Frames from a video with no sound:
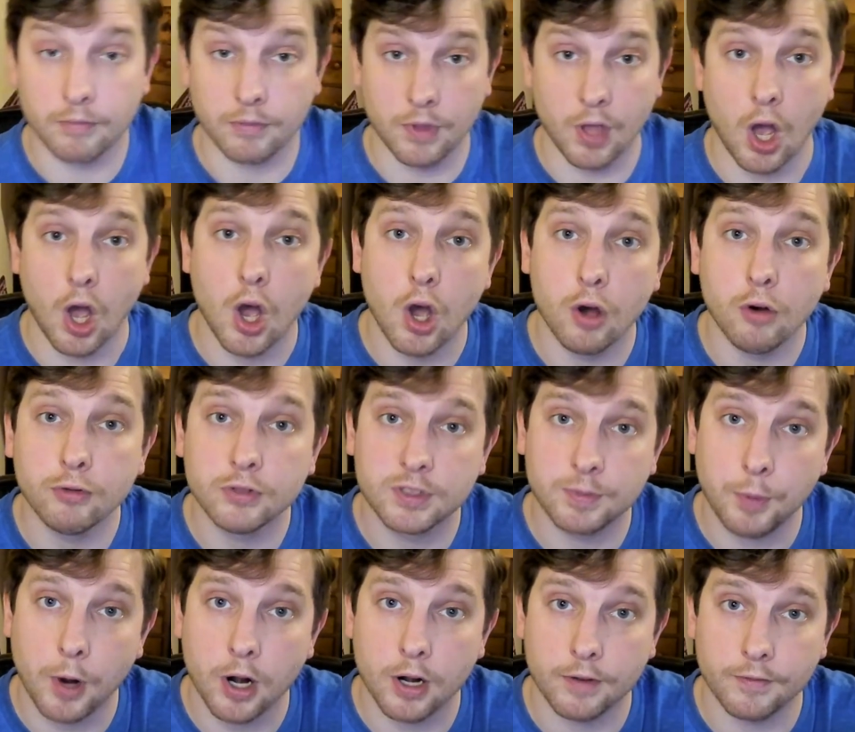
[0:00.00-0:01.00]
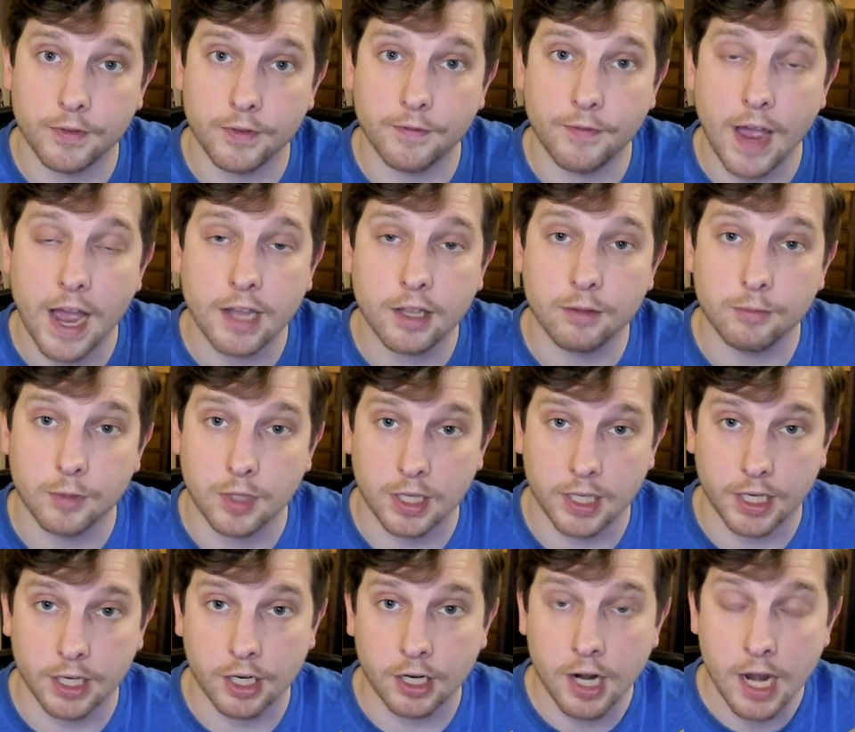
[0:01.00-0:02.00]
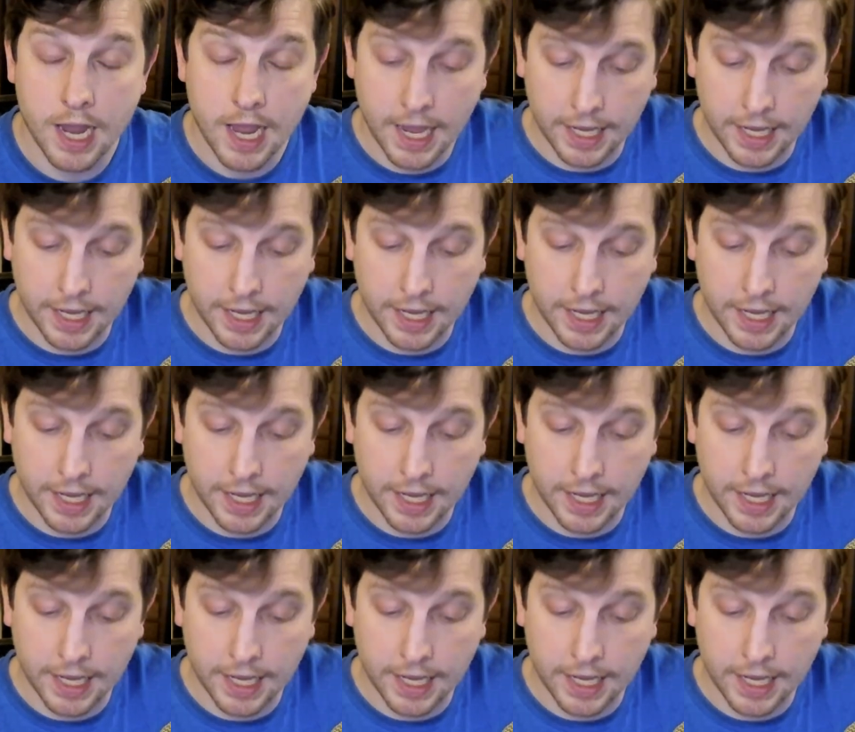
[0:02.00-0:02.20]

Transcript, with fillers: the hose part of the vacuum cleaner